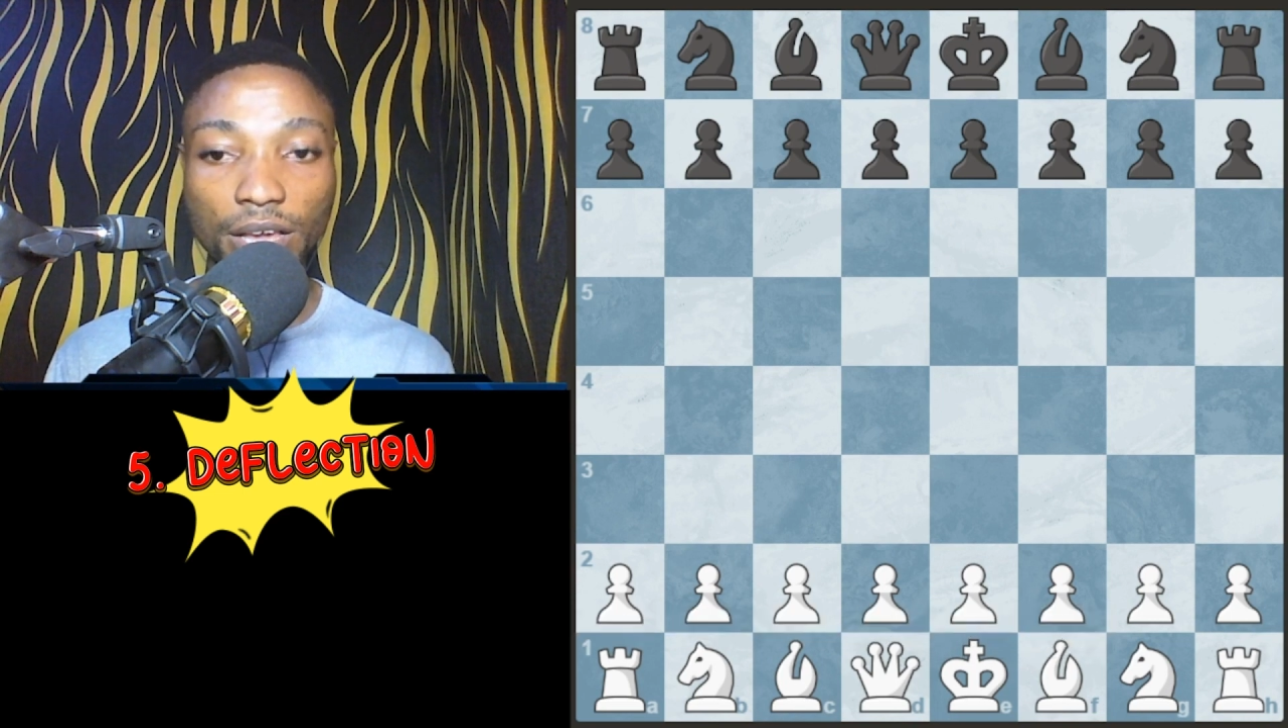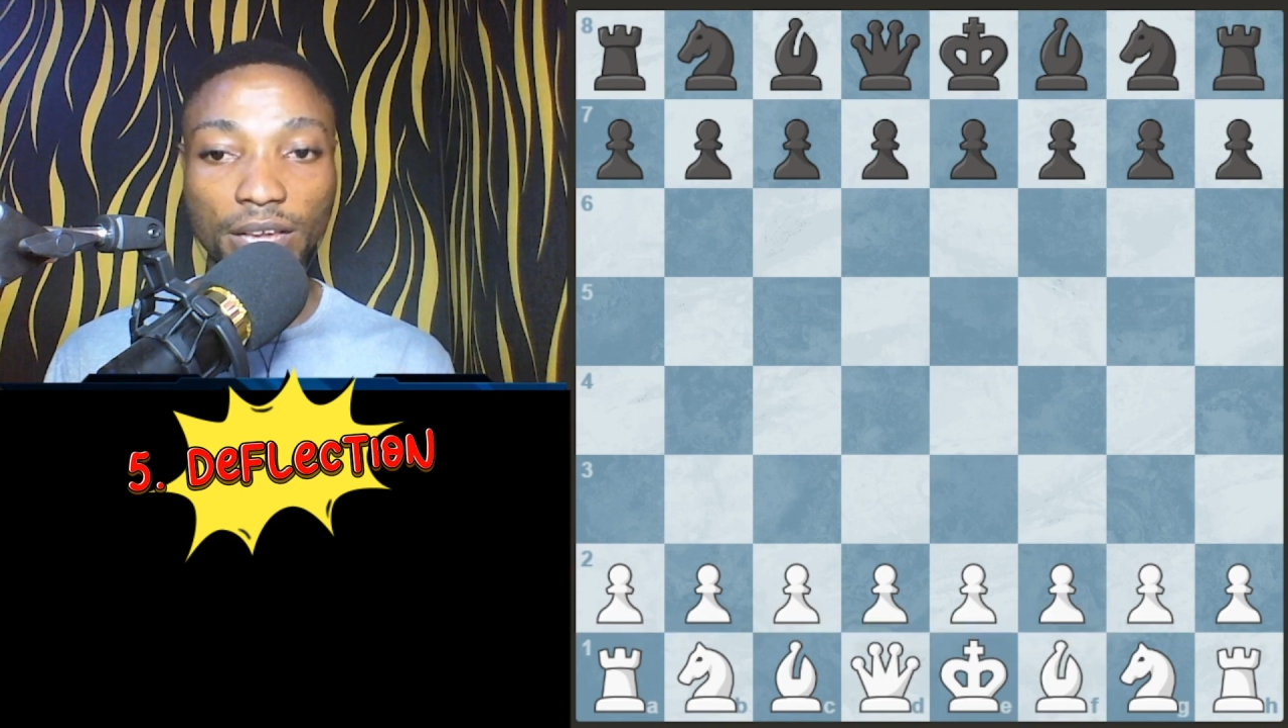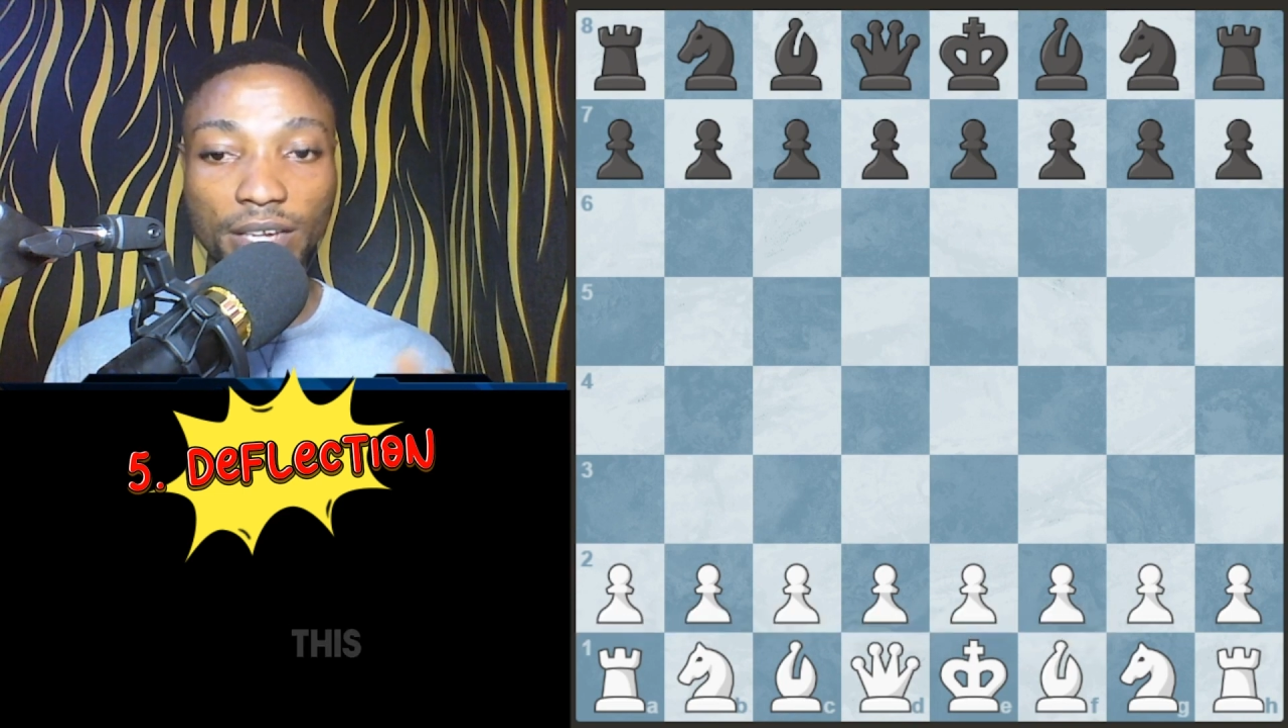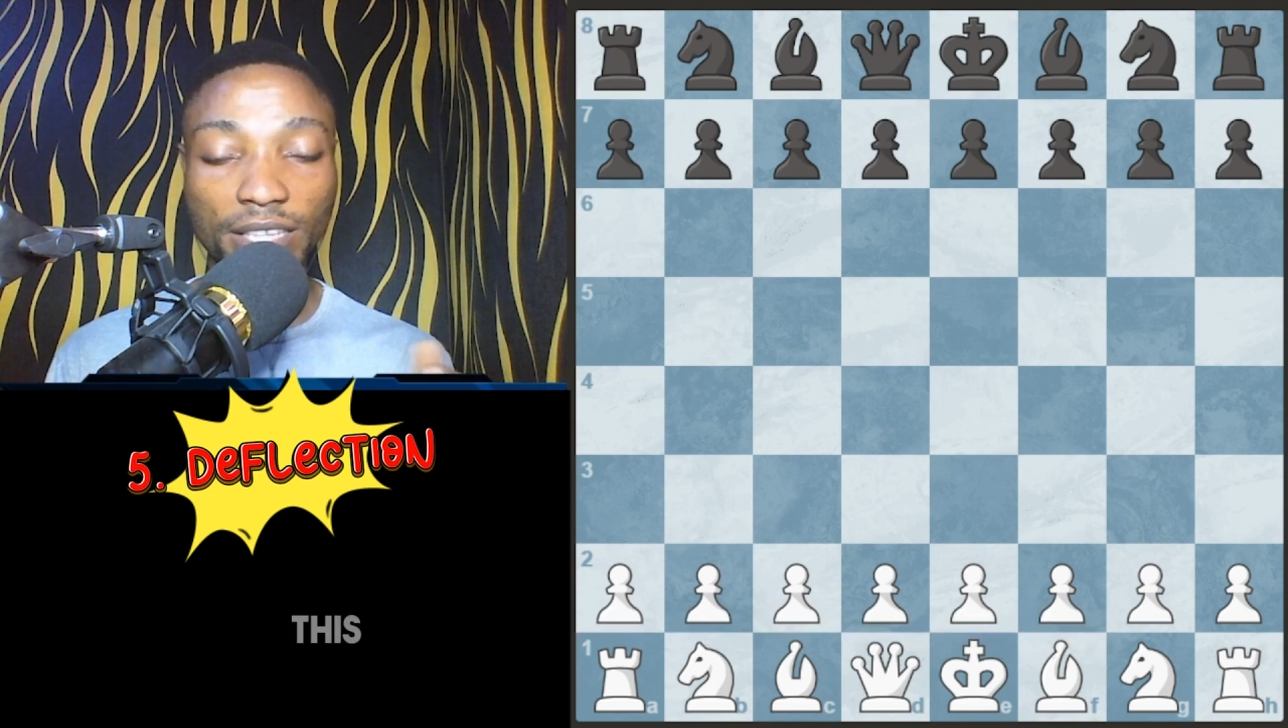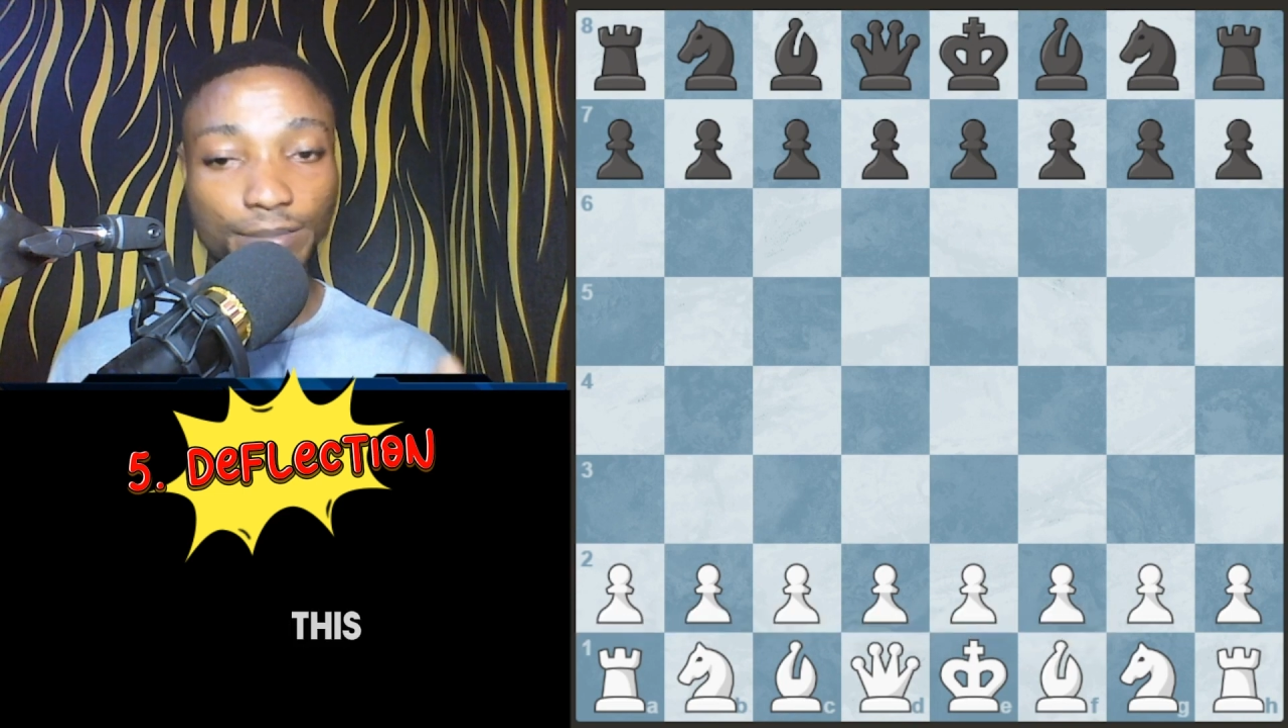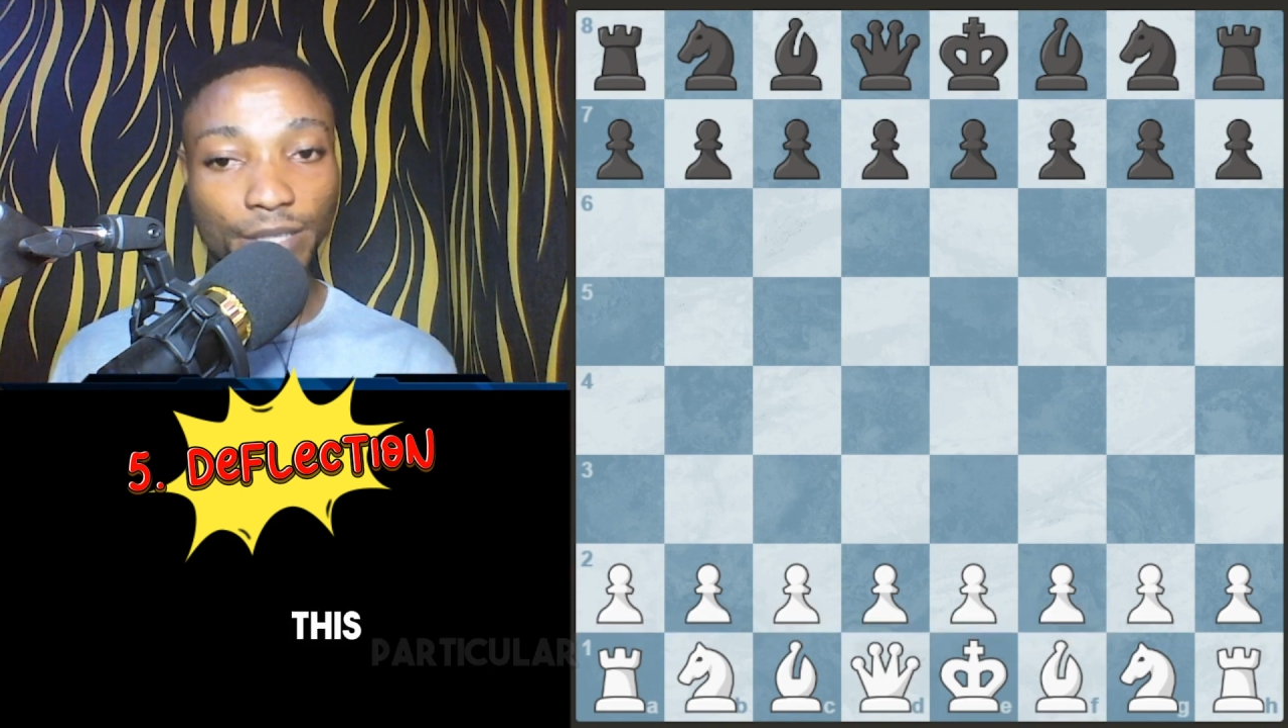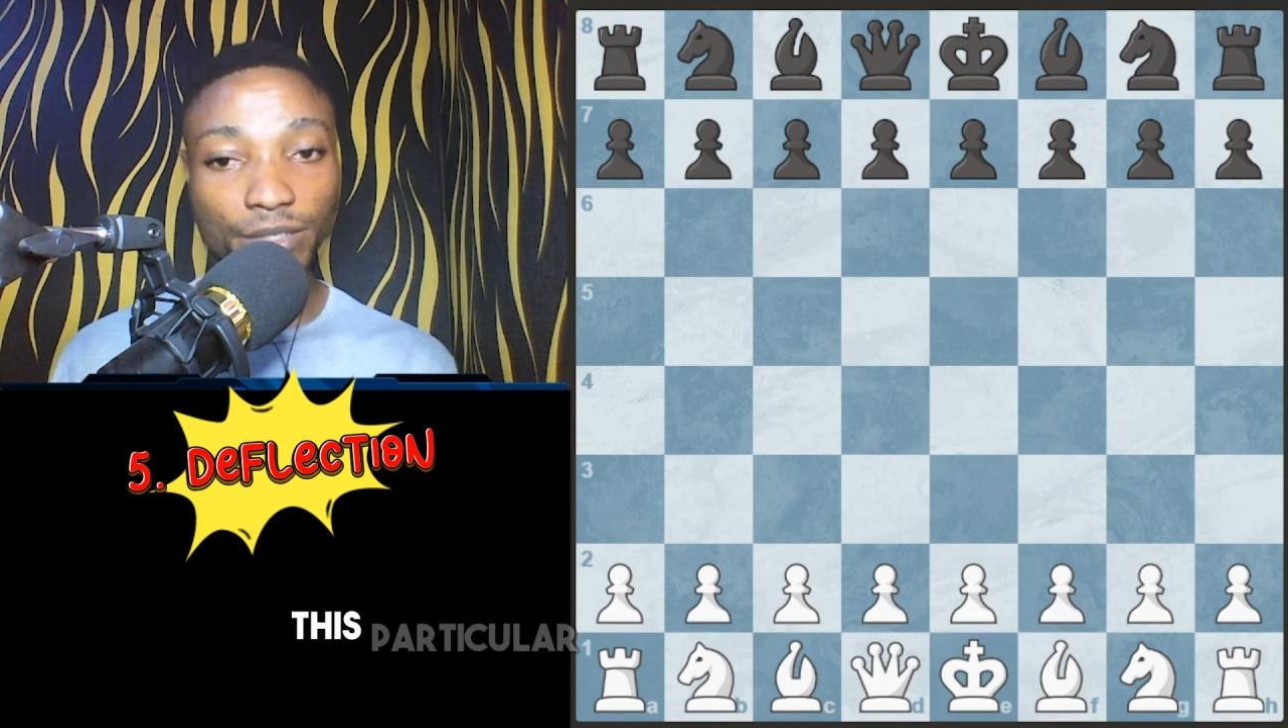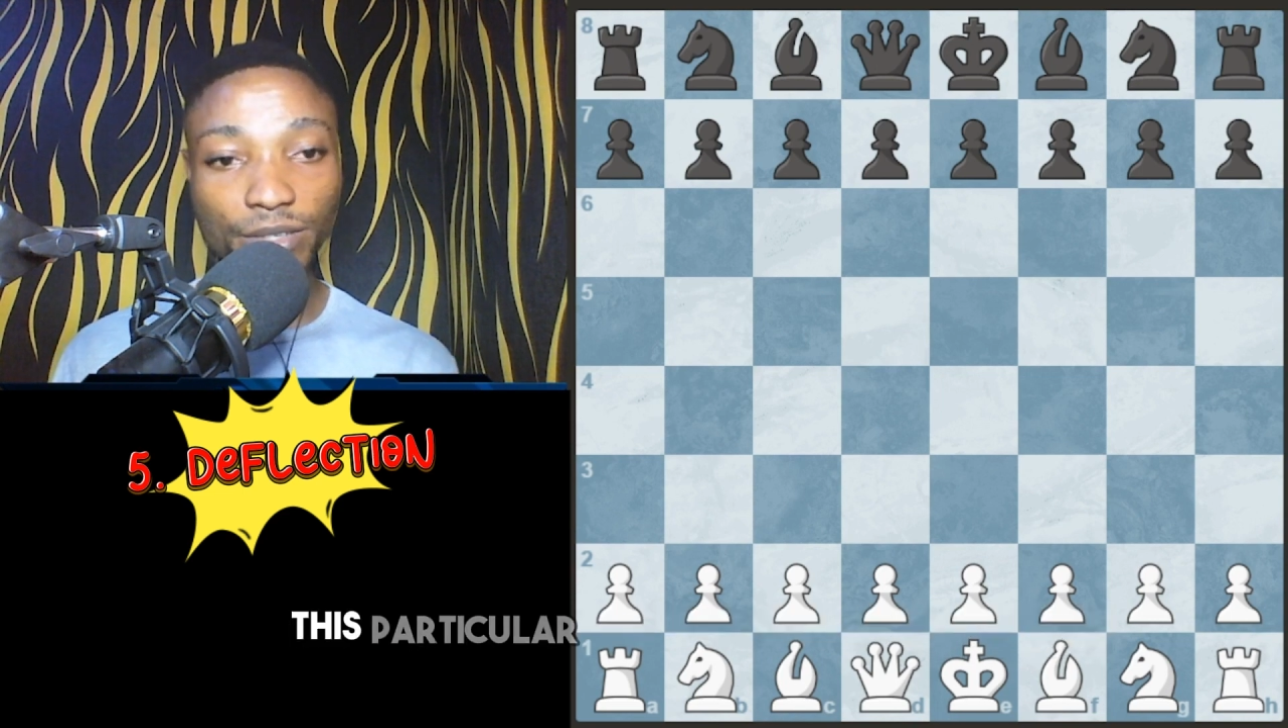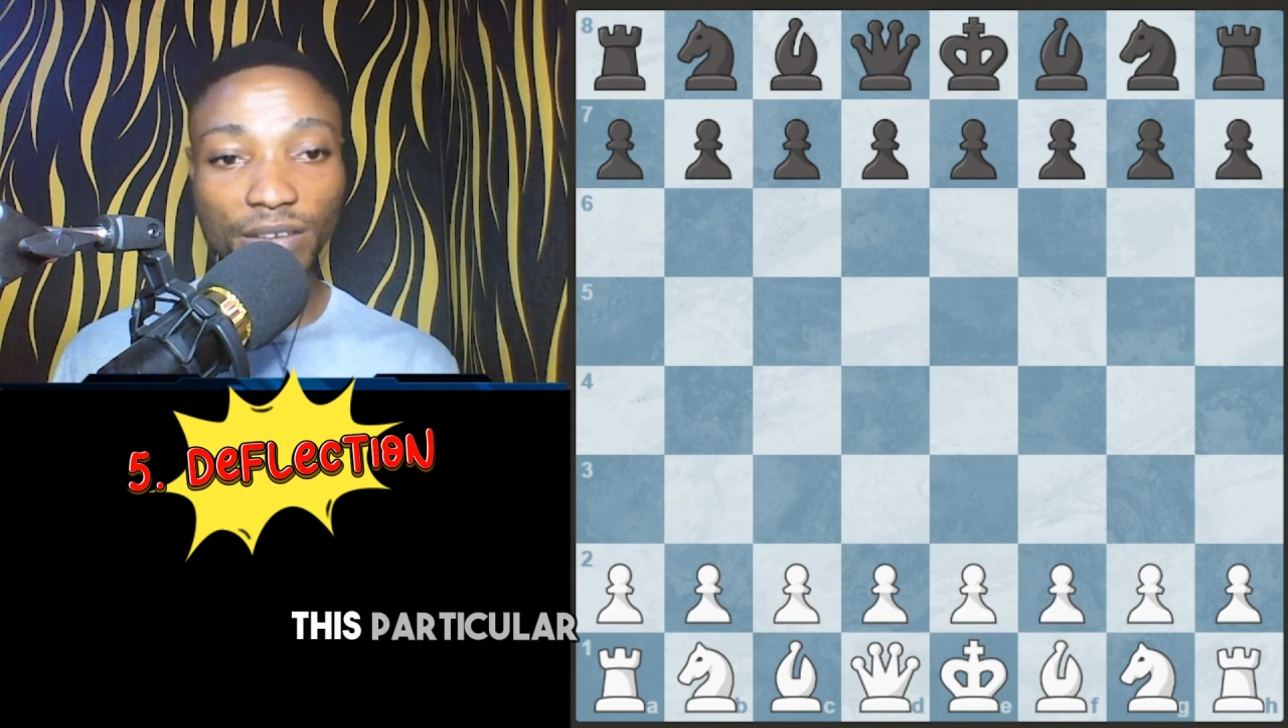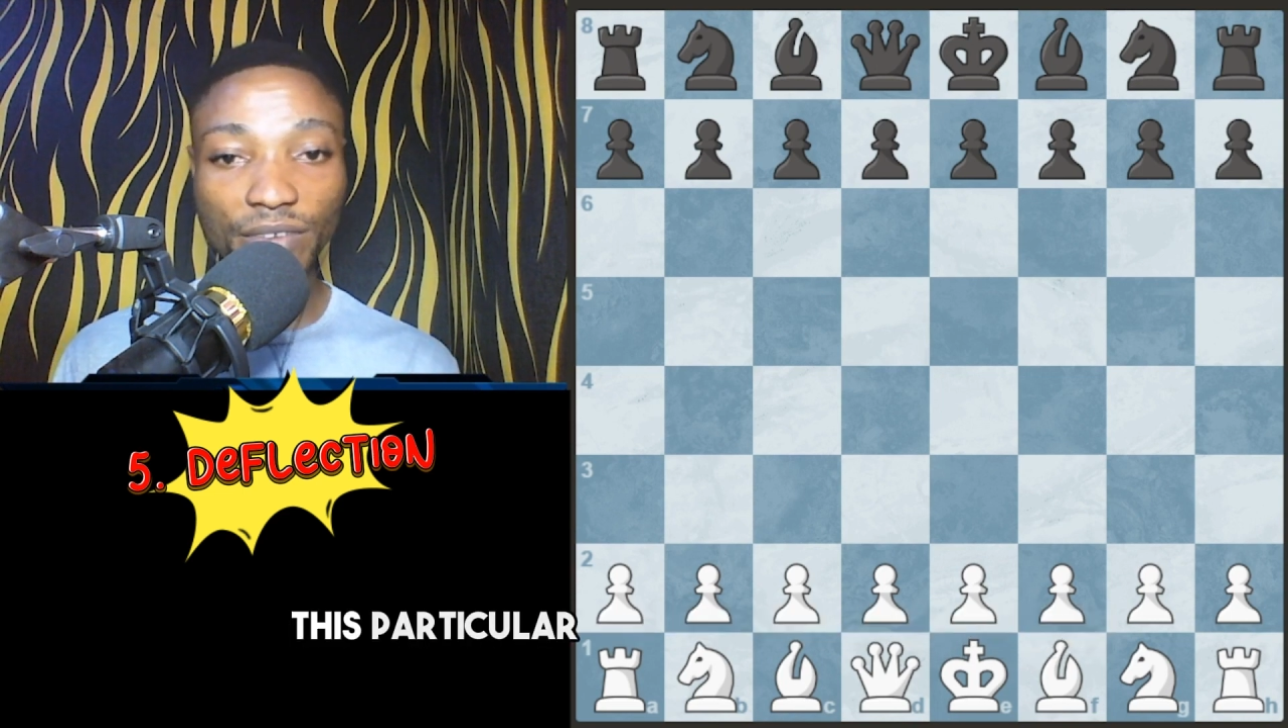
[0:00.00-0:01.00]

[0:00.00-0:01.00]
This particular